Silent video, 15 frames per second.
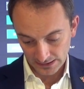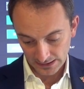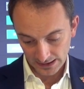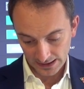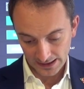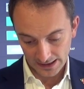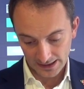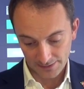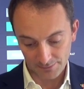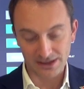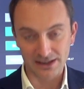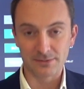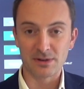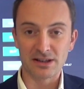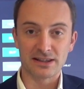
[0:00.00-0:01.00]
But
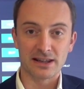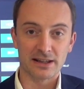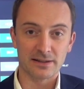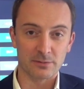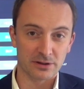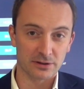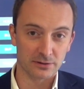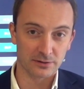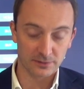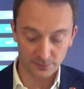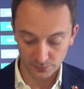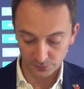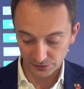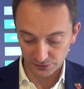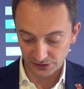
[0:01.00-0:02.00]
it's missed estimates on its
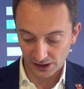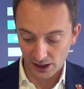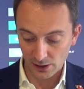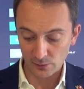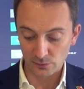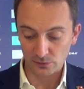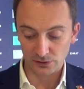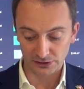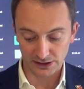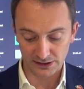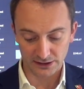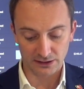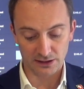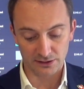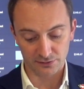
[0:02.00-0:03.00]
full year outlook. I
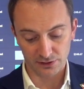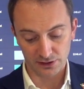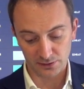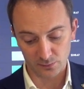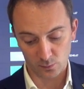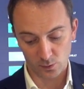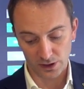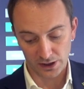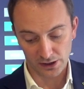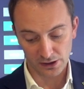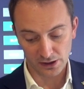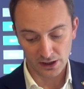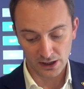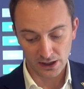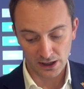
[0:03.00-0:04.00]
think that's really
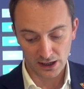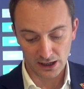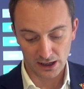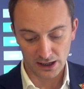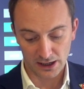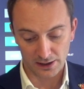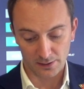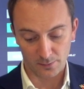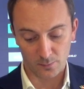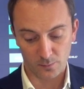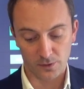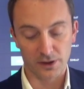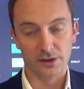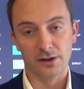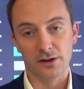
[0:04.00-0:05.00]
where
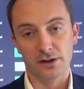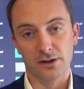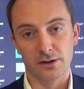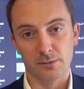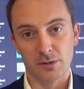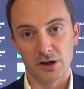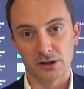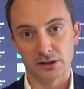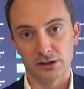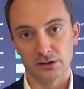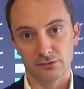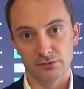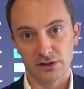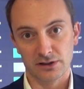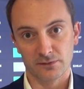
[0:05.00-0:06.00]
the market,
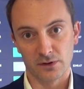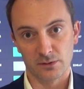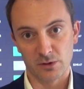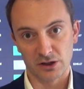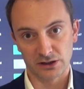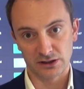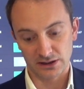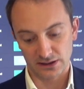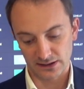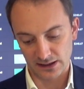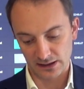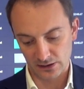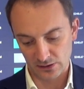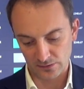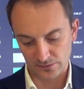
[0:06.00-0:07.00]
the reason for the market to
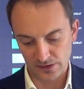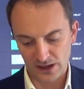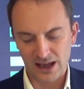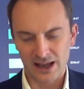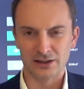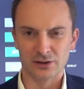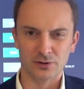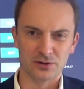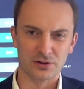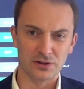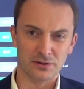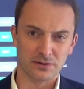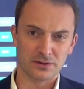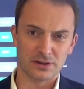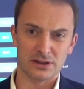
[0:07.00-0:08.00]
sell off. I think also
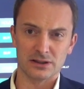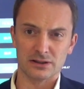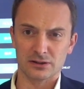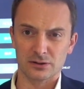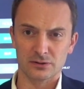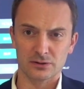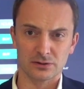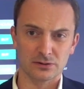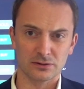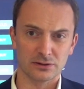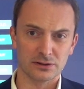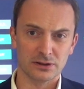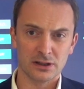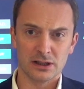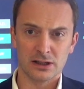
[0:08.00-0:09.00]
you've seen Google
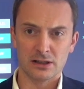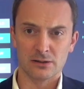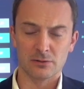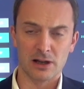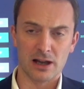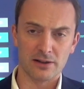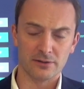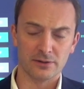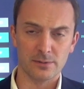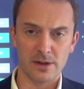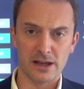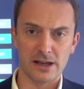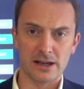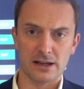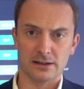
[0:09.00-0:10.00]
and
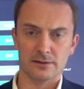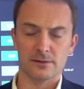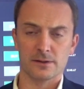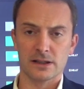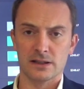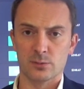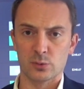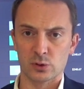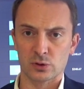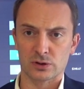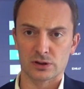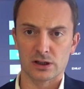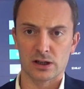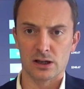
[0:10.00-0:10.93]
Alphabet and Facebook